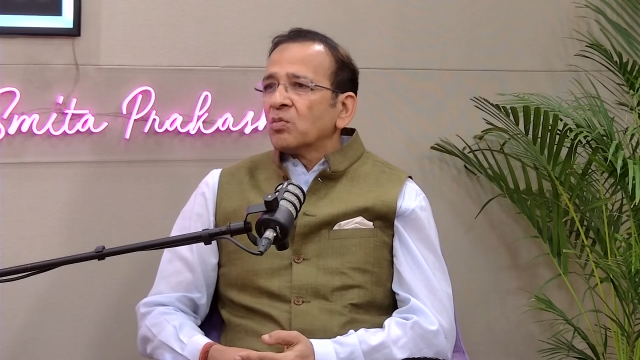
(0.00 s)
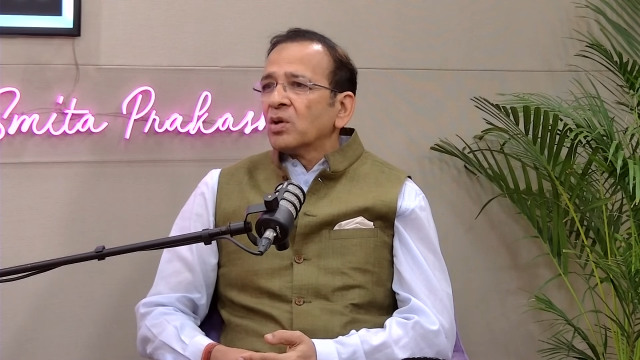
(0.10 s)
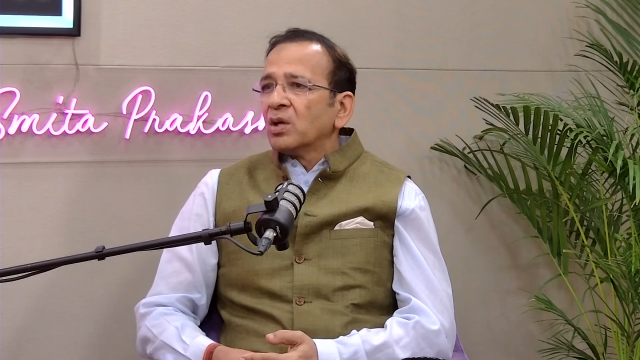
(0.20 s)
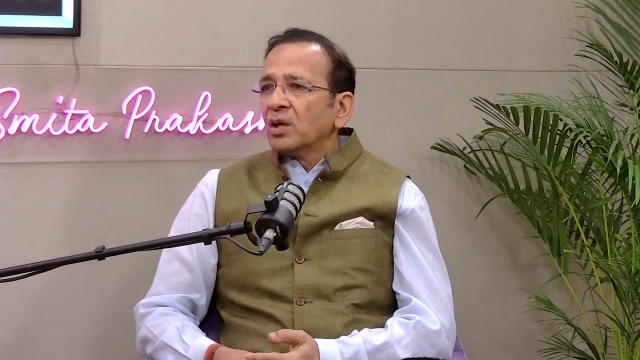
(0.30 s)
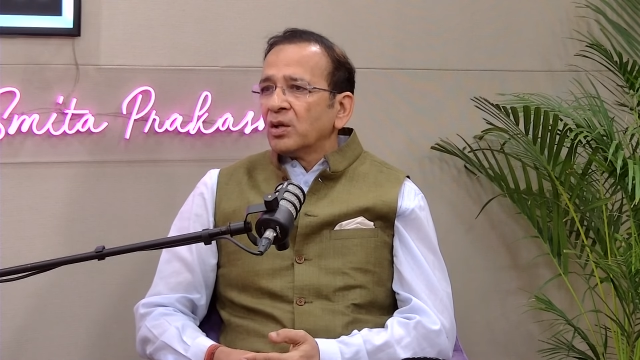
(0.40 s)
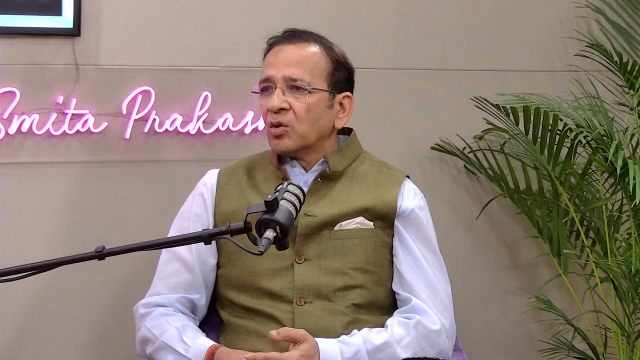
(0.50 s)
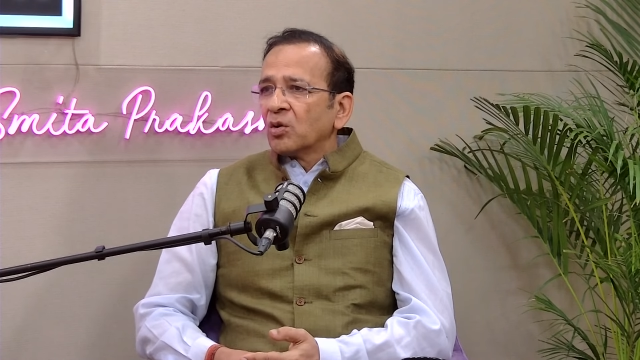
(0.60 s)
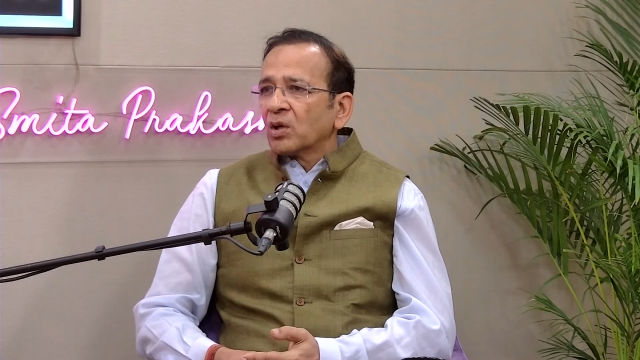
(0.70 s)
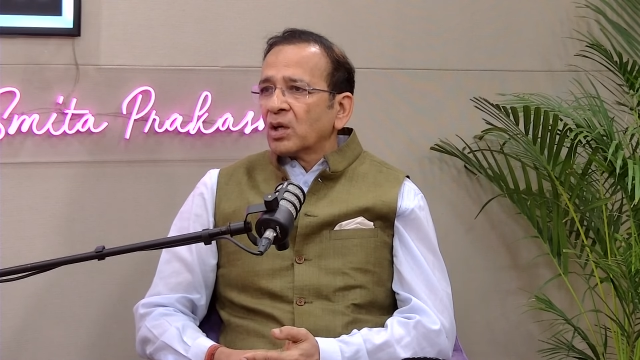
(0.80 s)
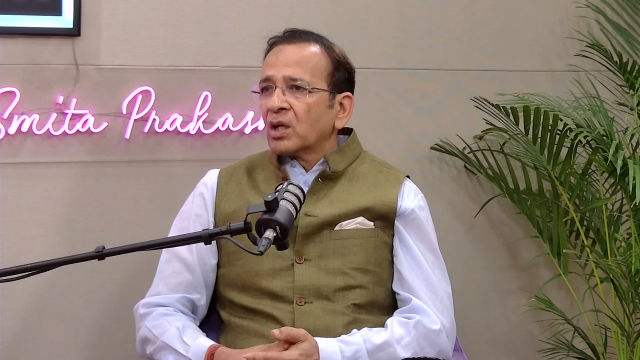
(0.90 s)
uh, you
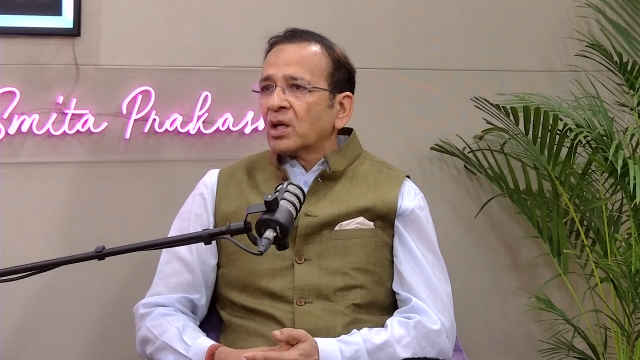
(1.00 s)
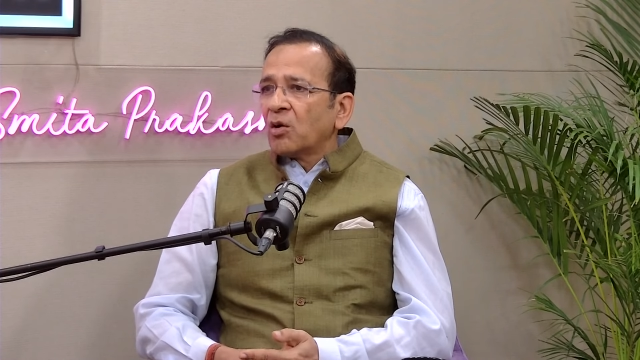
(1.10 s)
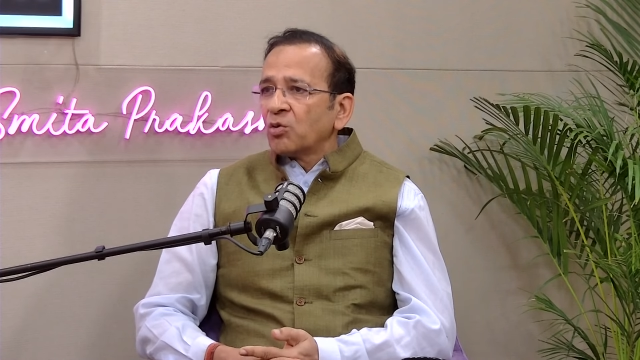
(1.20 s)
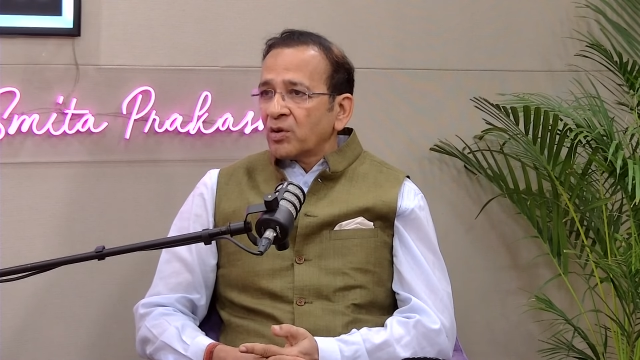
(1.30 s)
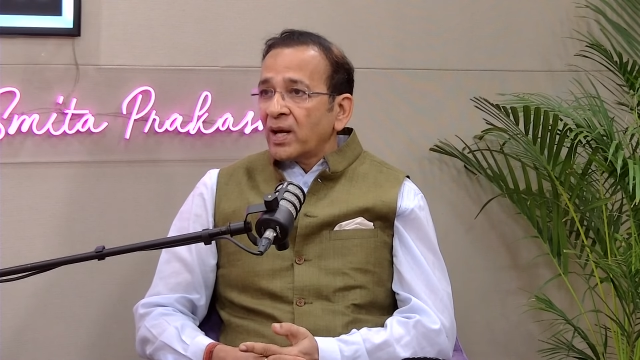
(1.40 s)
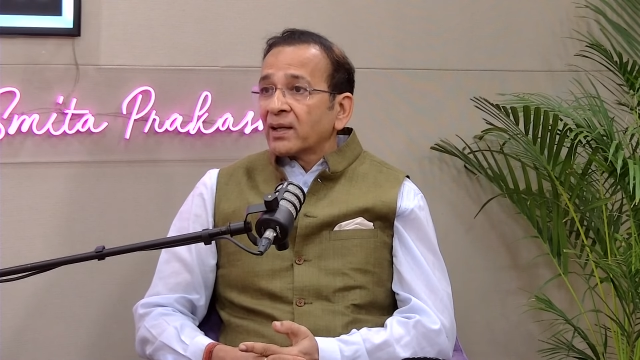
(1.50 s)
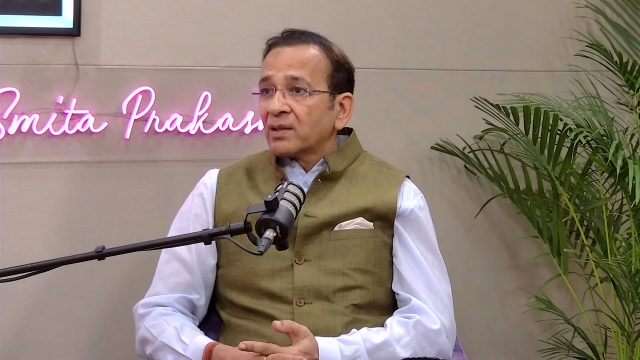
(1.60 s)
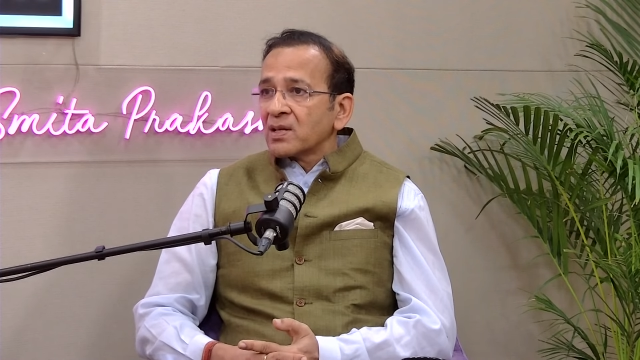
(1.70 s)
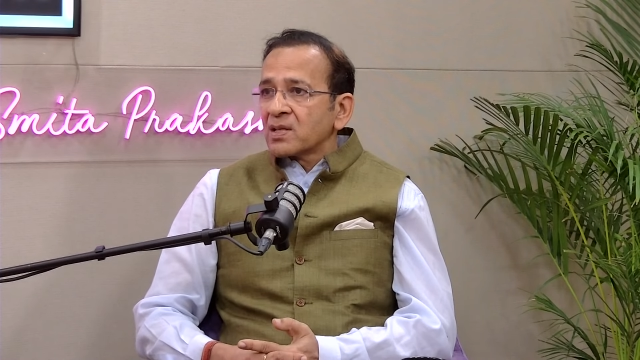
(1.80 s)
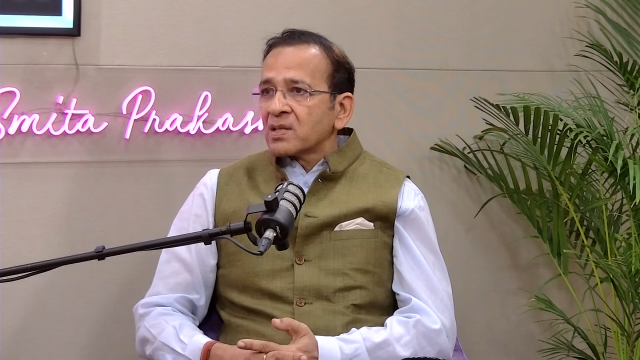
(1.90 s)
know, counteract
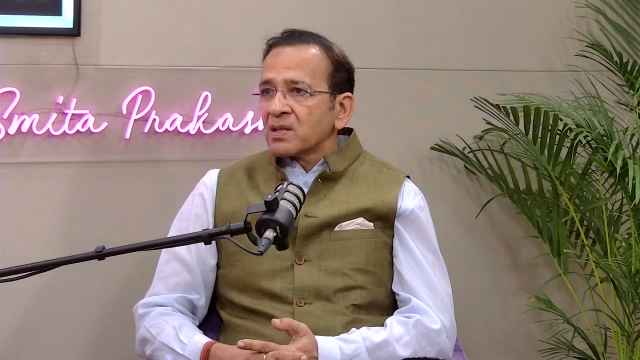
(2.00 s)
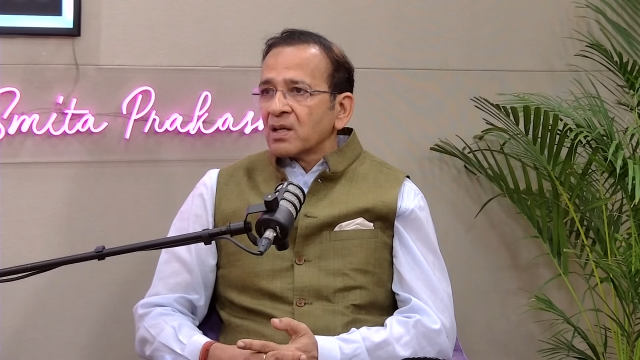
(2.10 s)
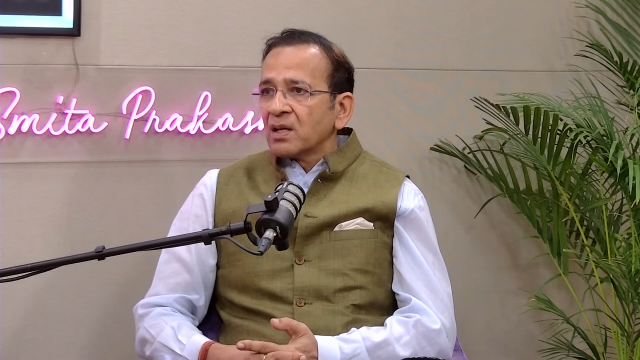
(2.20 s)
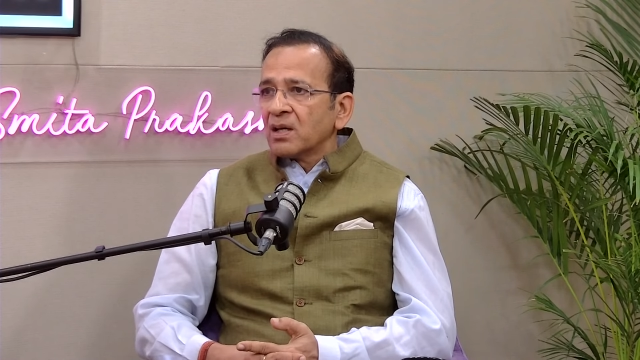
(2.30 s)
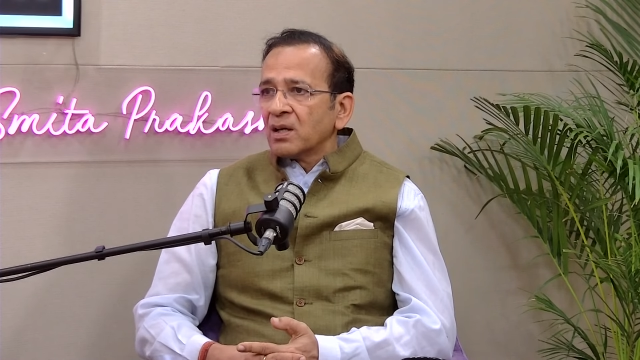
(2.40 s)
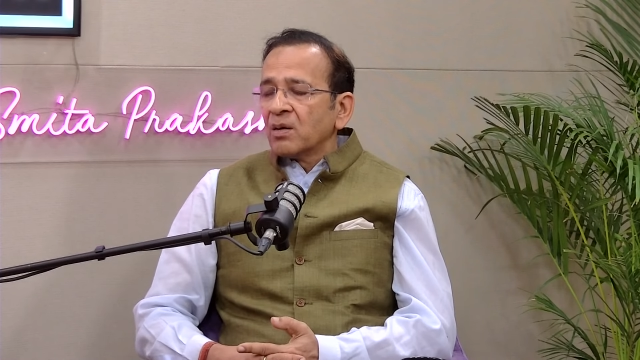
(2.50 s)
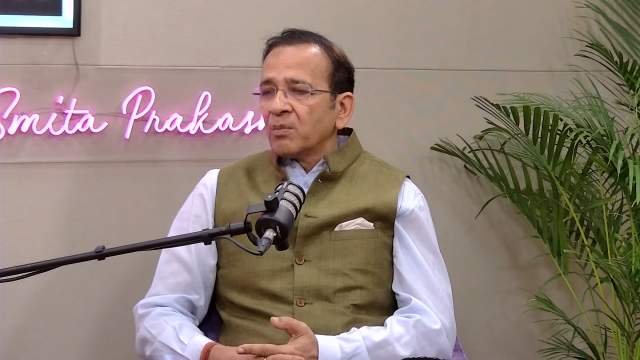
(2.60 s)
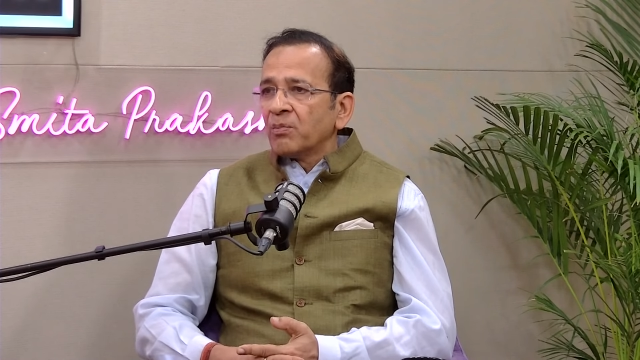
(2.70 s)
this uh,